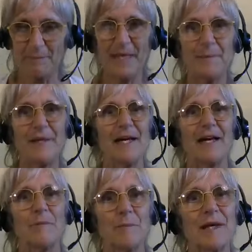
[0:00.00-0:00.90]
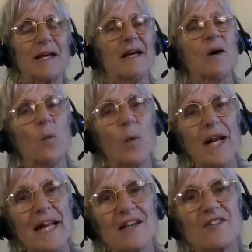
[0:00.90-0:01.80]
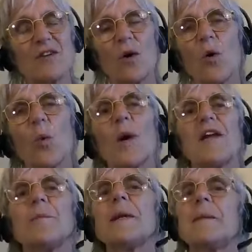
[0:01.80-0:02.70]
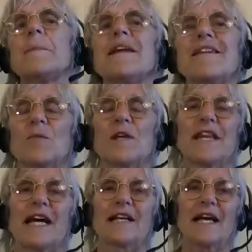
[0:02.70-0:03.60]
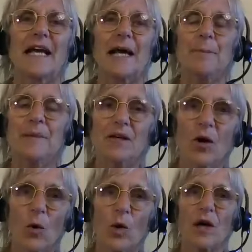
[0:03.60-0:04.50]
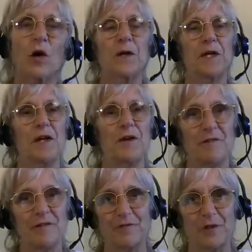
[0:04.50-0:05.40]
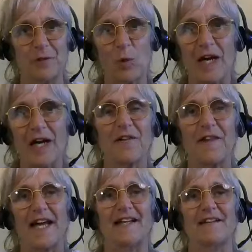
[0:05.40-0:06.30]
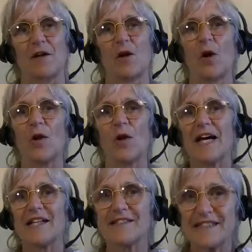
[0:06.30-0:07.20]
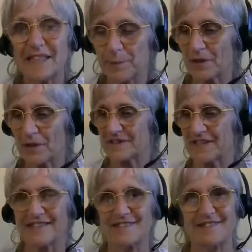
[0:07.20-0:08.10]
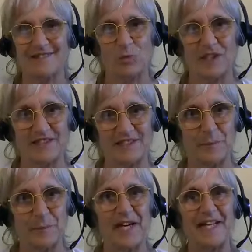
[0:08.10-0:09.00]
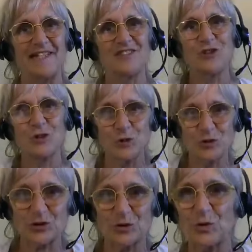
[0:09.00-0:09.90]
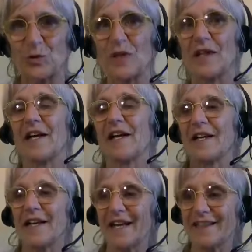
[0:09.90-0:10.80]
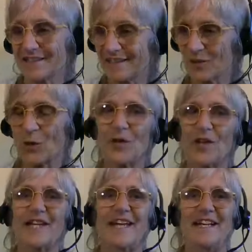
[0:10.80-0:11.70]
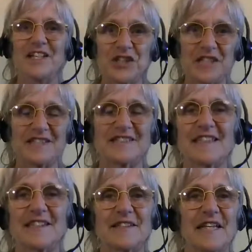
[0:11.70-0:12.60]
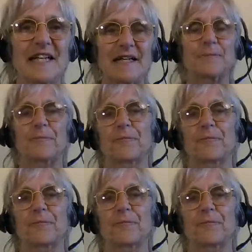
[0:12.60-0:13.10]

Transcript: maybe they're when there's always being busy with that there can be going on for a while that whole idea because that's what the brain is used to that all that energy is still there